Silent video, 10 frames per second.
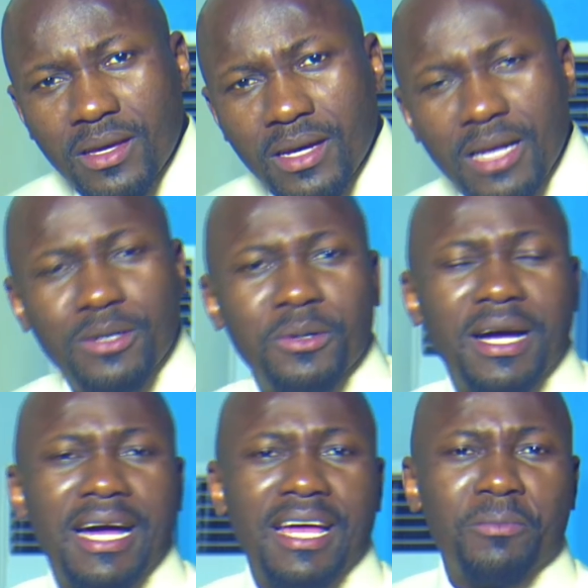Hello,
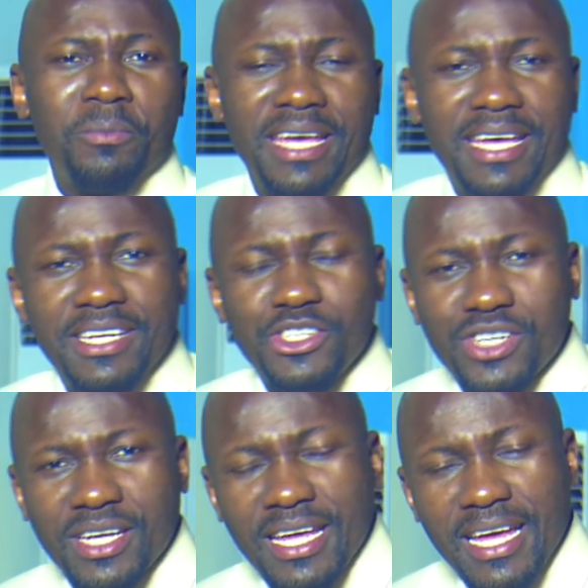I am
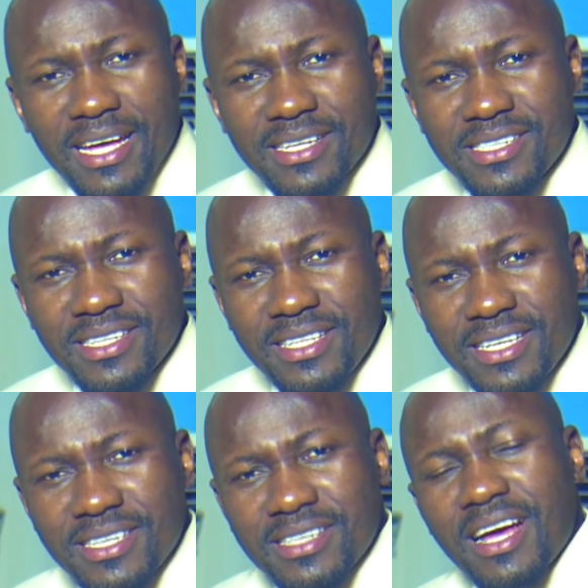AJS.
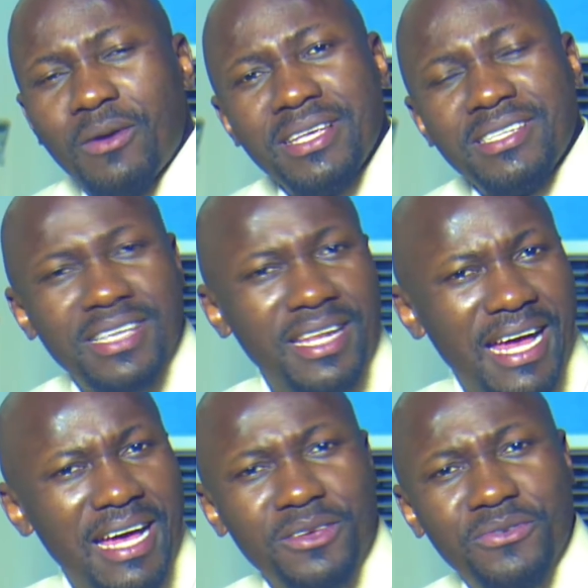This is how I see
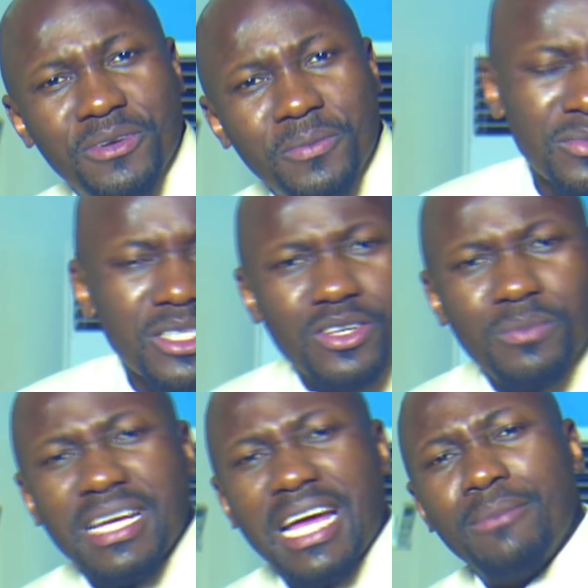life.
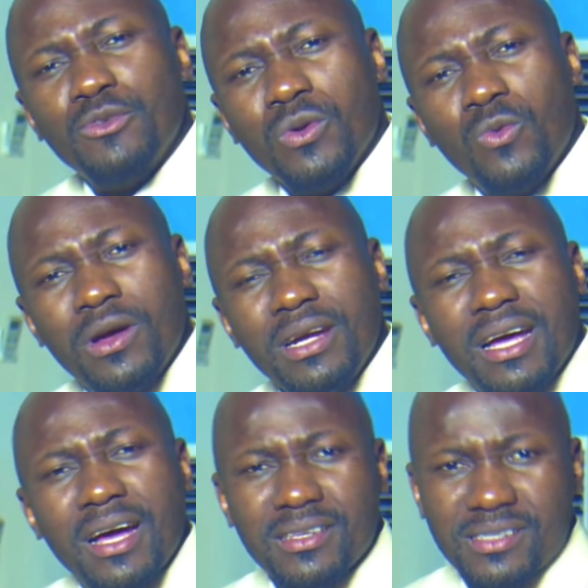Sometimes we worry
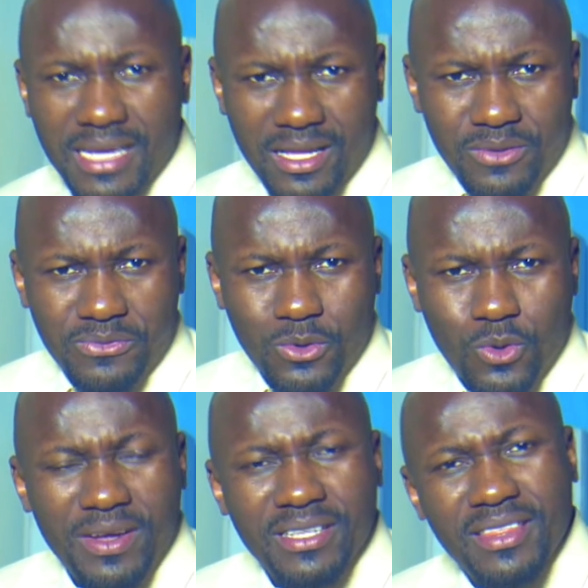ourselves
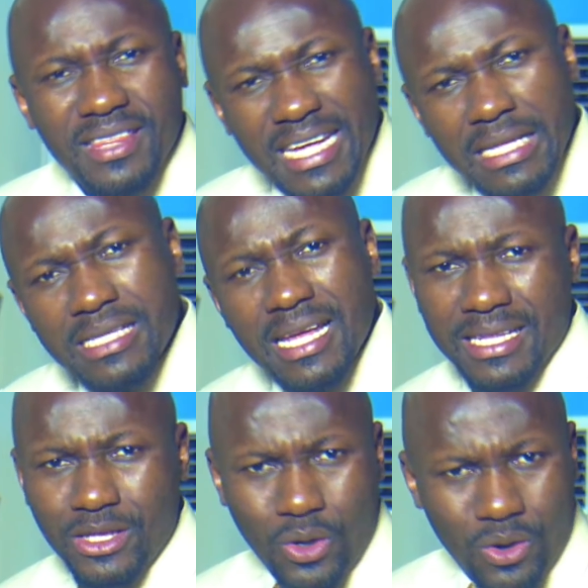over the things that
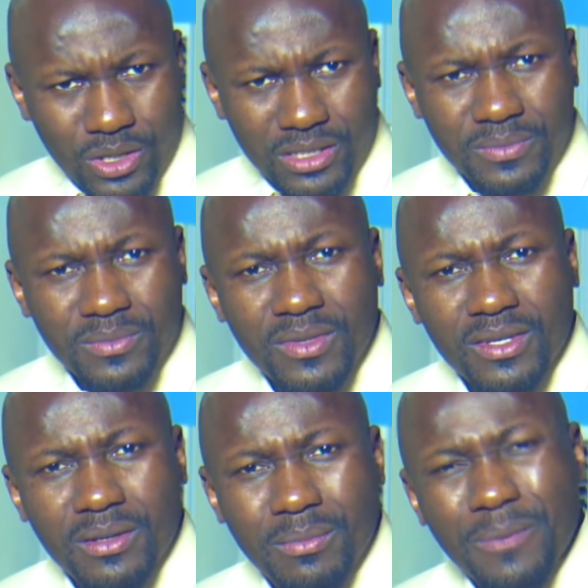are done
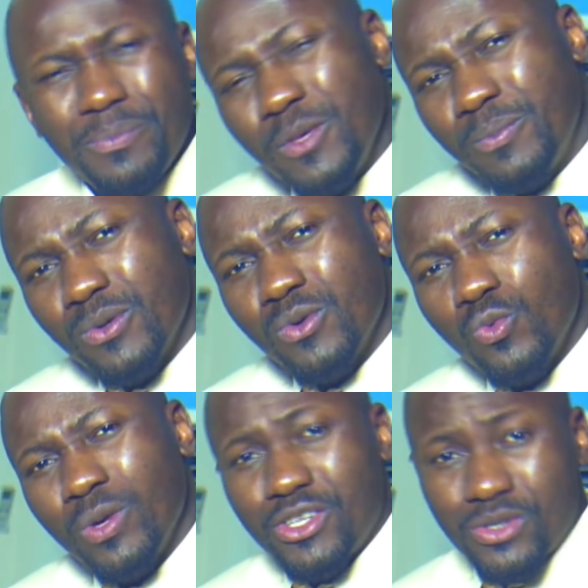by people
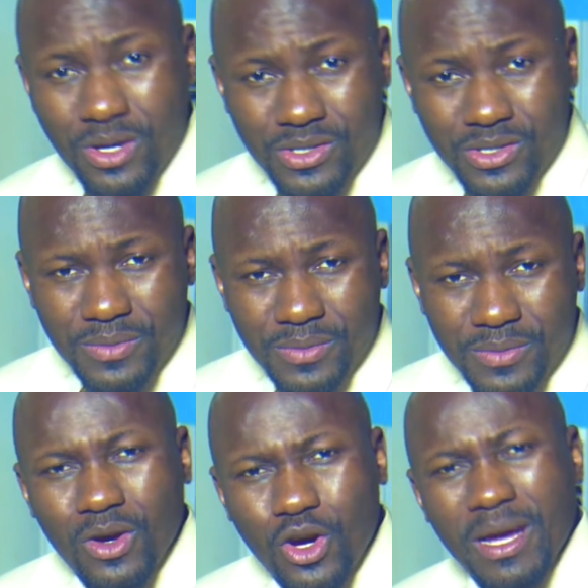who we trust
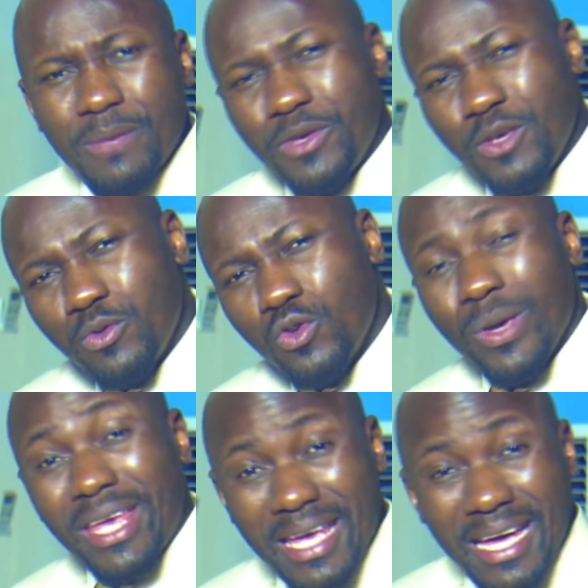or by people who
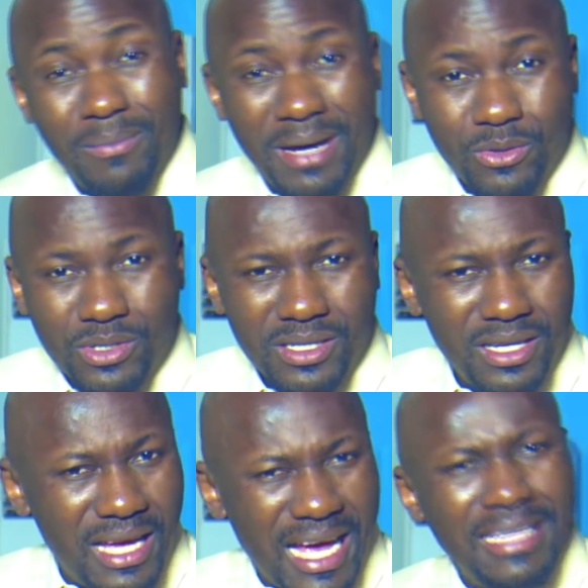we care about,
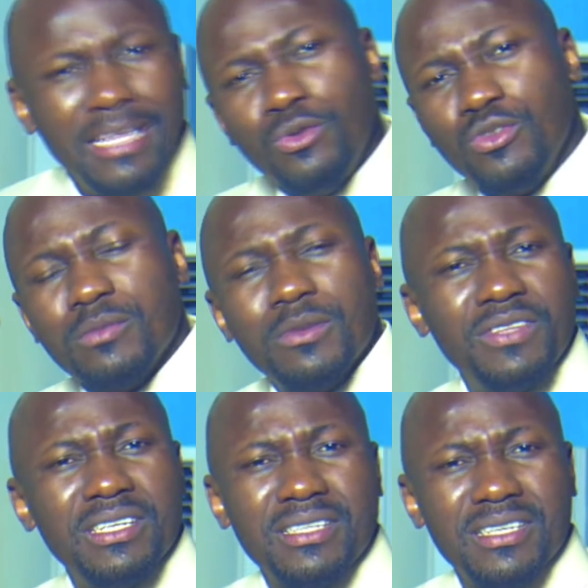and they do some of
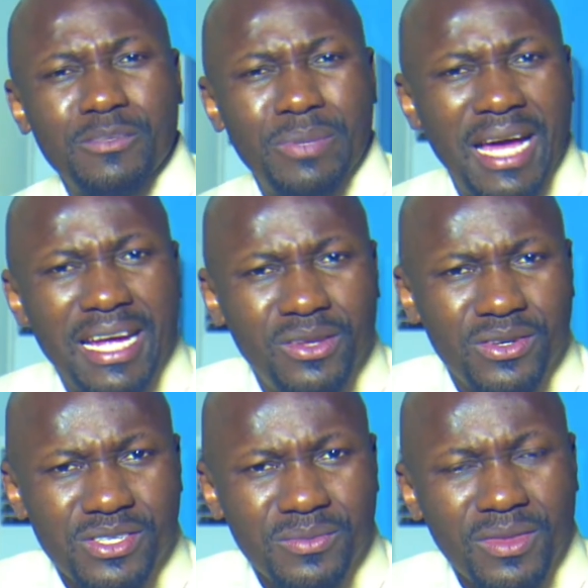these things behind
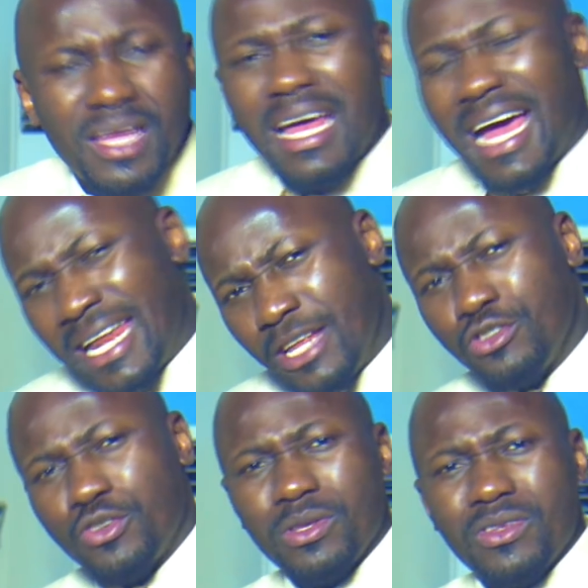us. I need
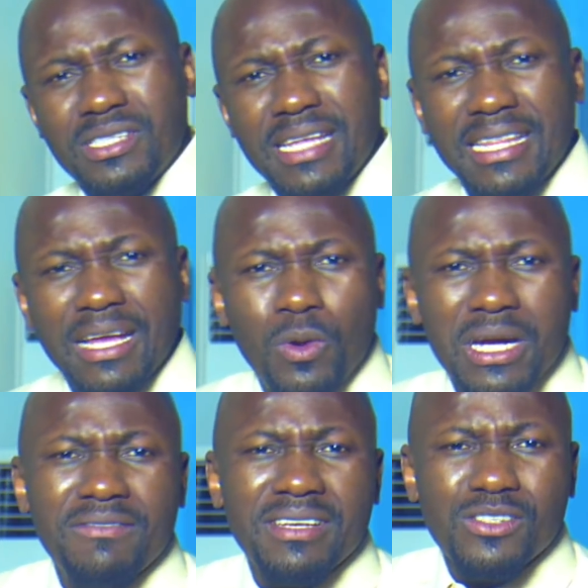you to understand that
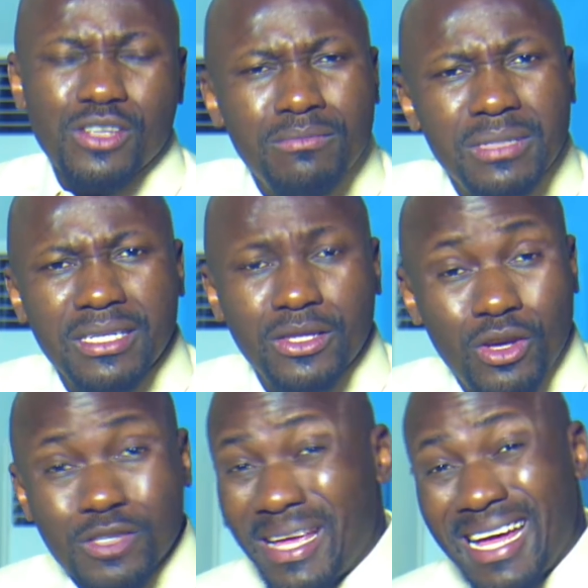whatever somebody
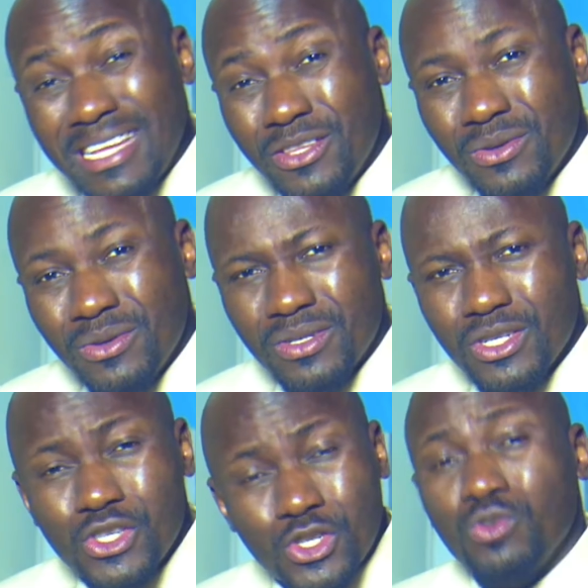does behind you
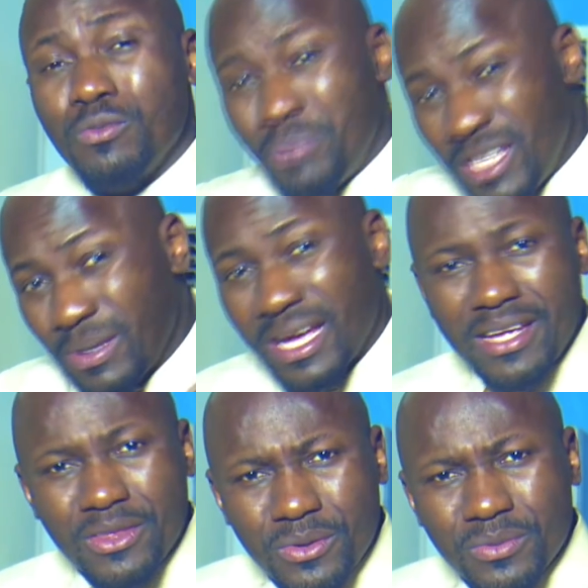should be
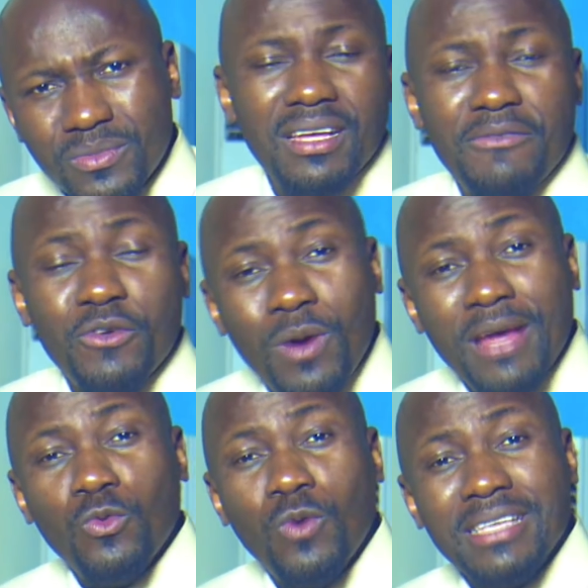behind you.
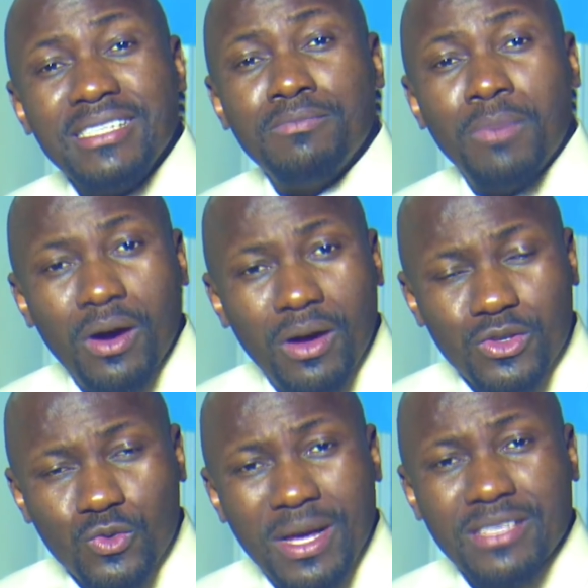Everyone who has his
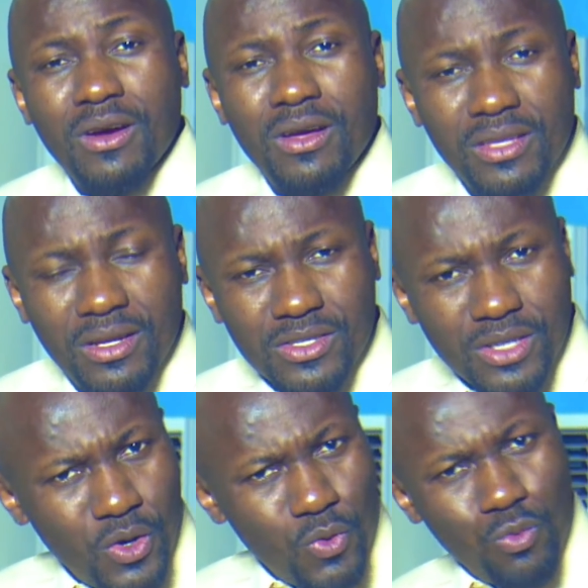balls, who has onions,
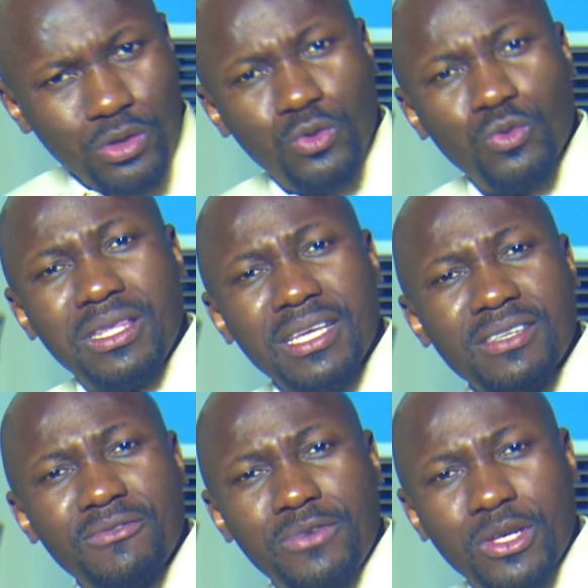will do
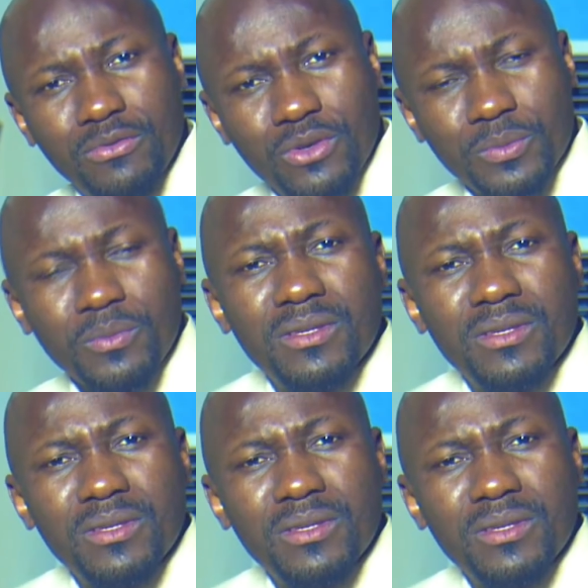things in front of you.